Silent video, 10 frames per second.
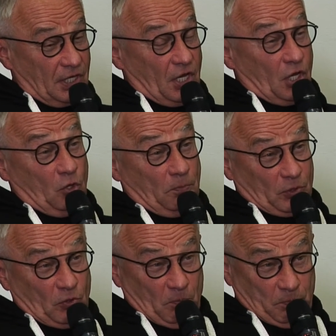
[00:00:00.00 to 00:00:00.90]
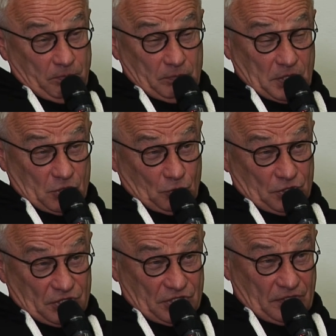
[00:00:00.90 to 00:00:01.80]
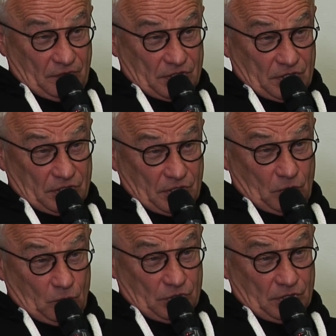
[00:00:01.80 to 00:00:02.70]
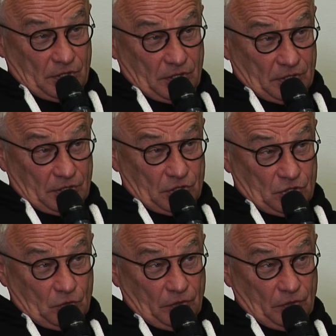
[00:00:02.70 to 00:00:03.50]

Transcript: and towns, making calculations uh, for building of um,